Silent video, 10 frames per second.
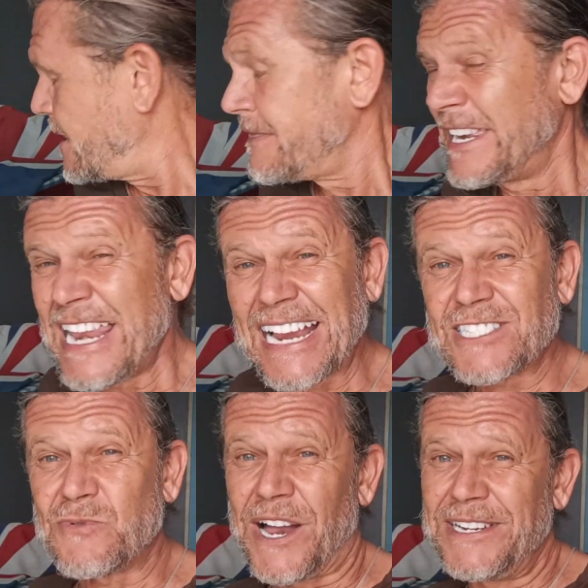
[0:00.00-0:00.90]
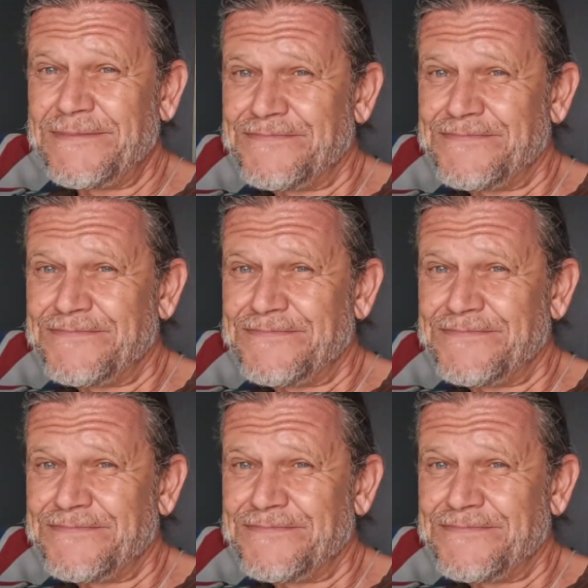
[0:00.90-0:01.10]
The next one,